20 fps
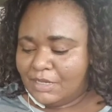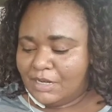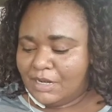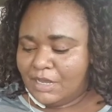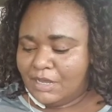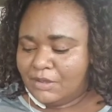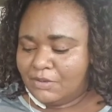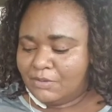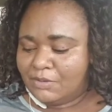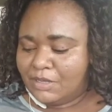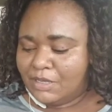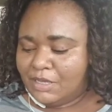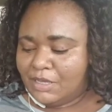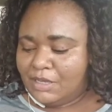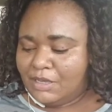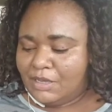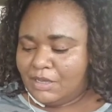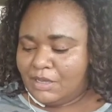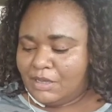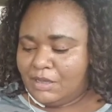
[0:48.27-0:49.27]
now
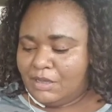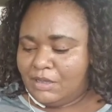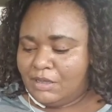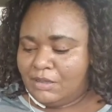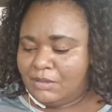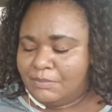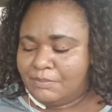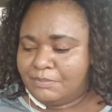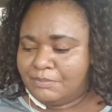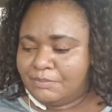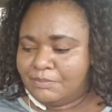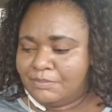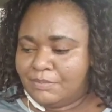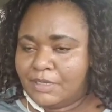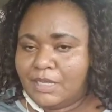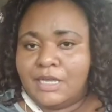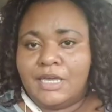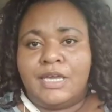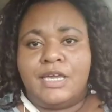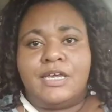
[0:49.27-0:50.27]
um
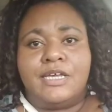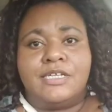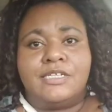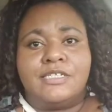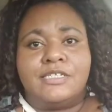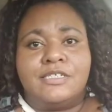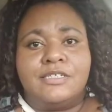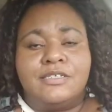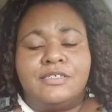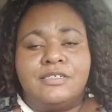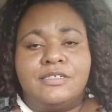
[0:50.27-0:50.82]
as